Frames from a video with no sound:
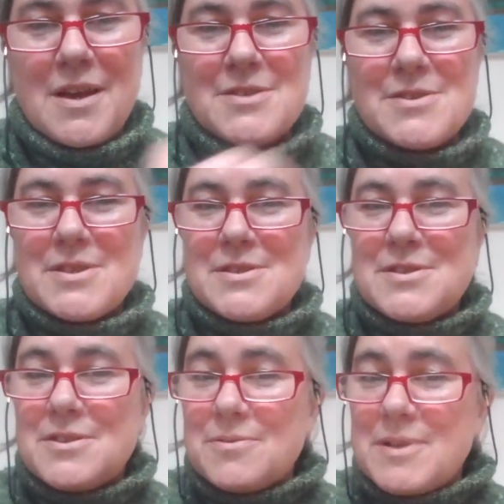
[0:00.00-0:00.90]
So this
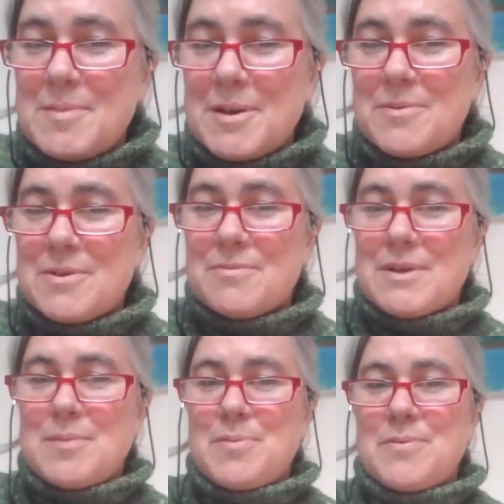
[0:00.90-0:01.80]
3x1
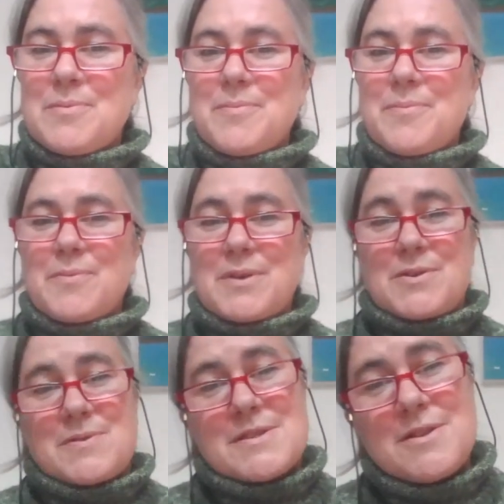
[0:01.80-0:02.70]
rib, it's
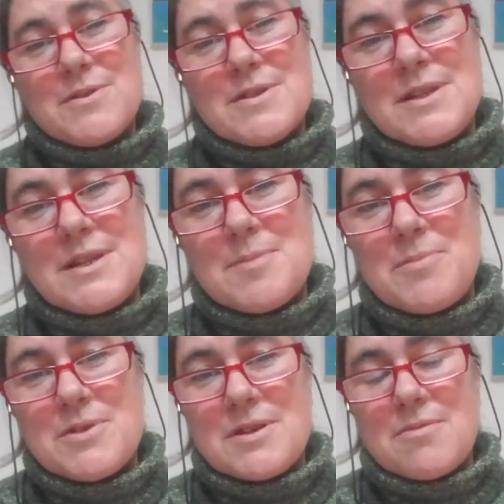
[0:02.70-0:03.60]
just slow to knit,
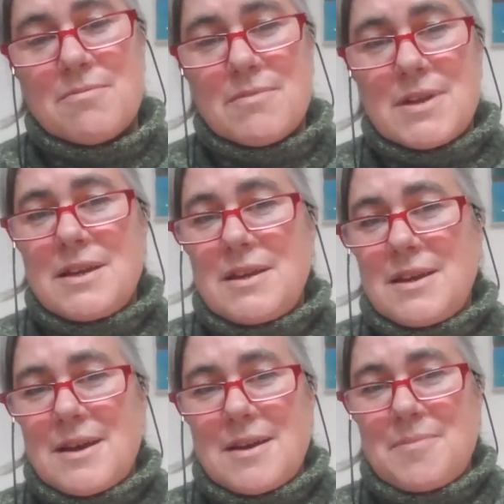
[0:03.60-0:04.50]
but really,
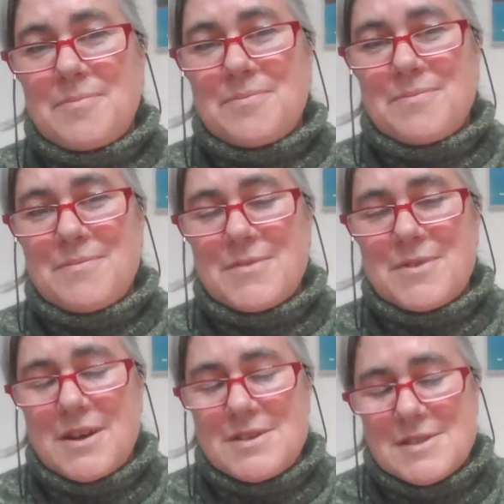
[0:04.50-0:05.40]
I
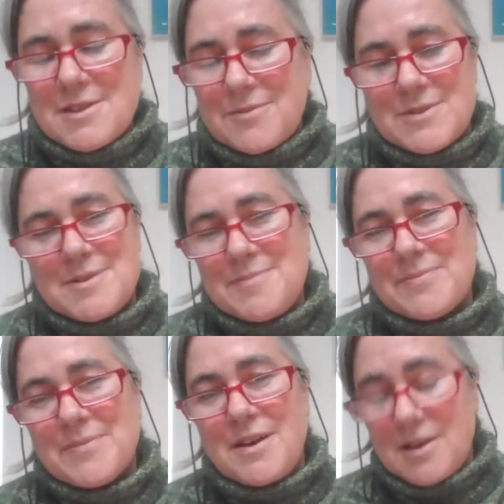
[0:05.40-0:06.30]
just love it.
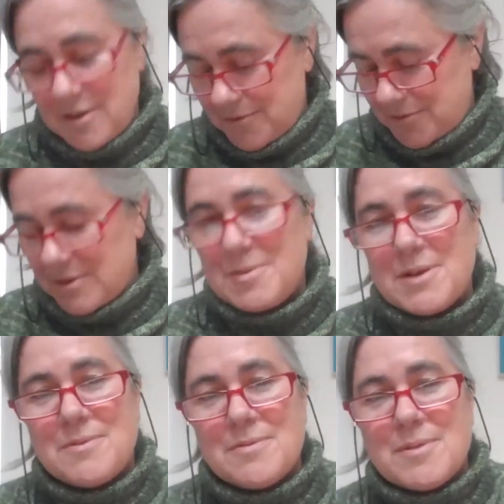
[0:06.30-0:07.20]
I love
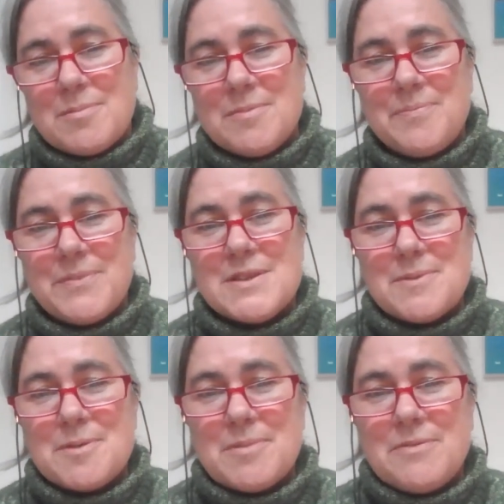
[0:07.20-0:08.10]
3x1 rib. It's
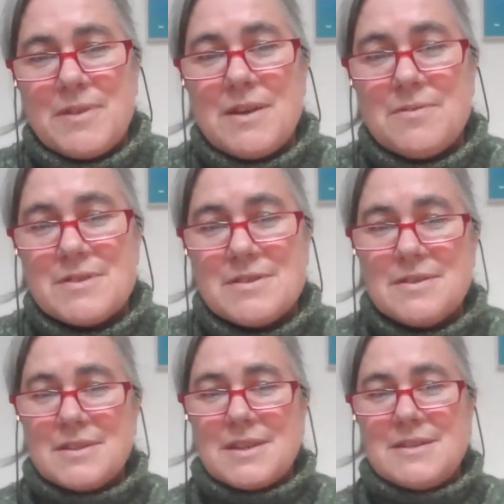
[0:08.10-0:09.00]
one of my favorite
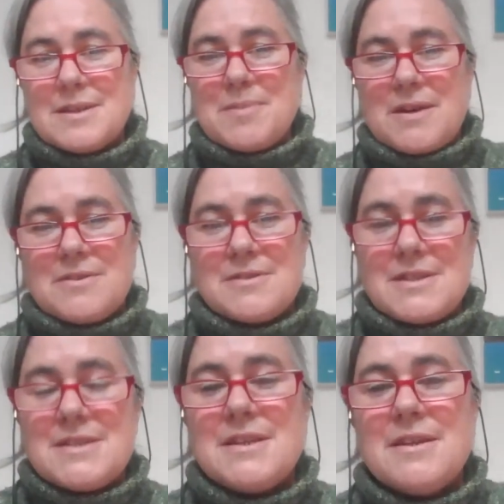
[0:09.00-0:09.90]

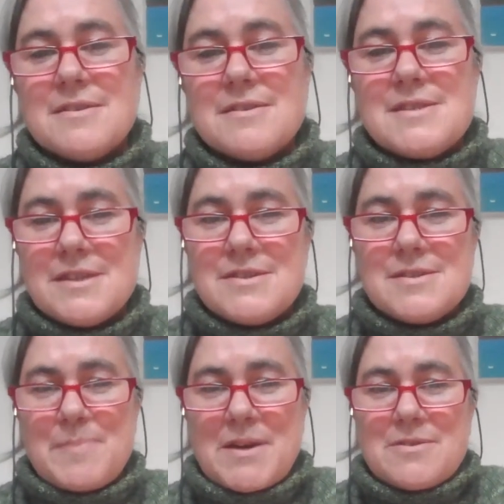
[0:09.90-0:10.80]
knitting
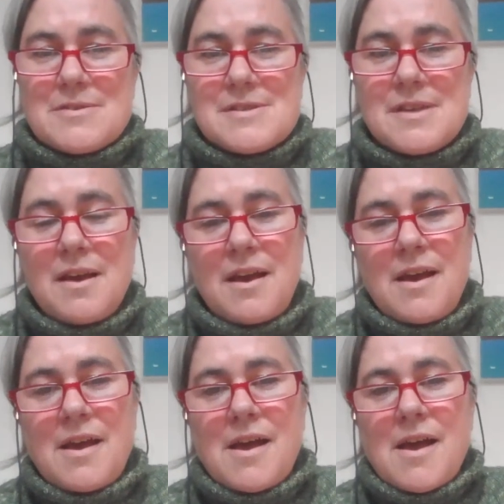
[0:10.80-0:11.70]
stitch patterns.
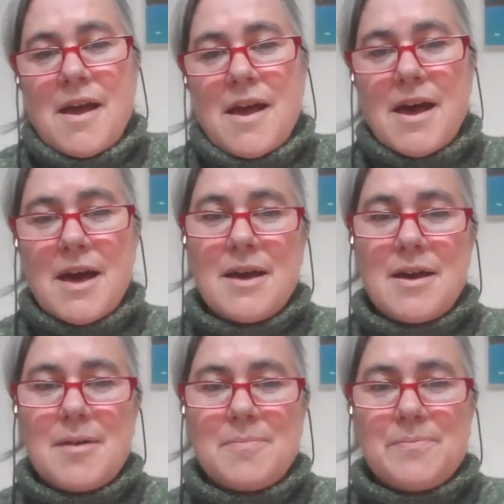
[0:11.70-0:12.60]

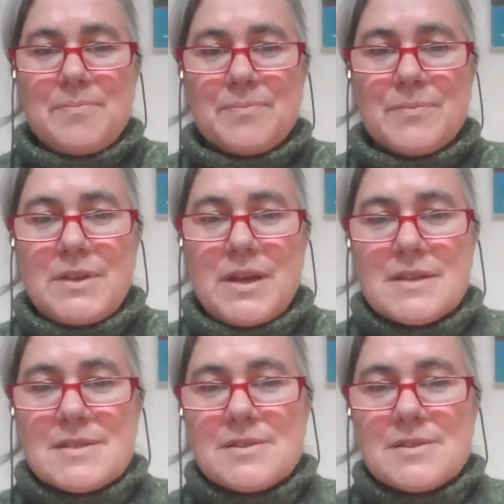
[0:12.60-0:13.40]
What